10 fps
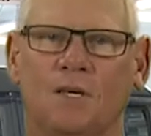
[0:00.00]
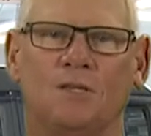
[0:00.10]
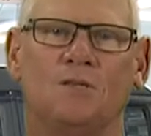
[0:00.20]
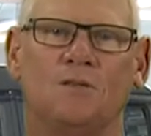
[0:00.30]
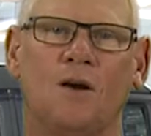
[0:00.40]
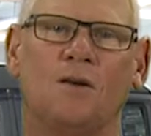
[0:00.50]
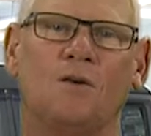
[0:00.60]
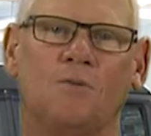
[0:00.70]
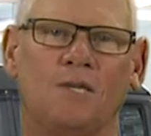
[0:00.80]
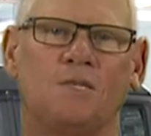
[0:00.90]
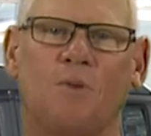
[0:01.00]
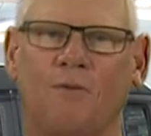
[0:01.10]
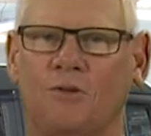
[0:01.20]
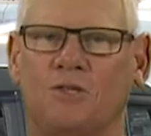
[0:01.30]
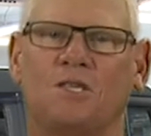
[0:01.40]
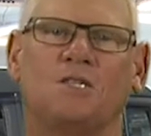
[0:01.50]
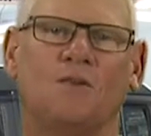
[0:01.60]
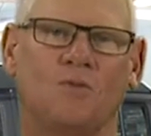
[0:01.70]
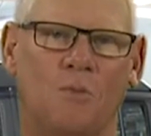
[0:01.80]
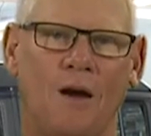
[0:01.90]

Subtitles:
This is not a good recipe for a successful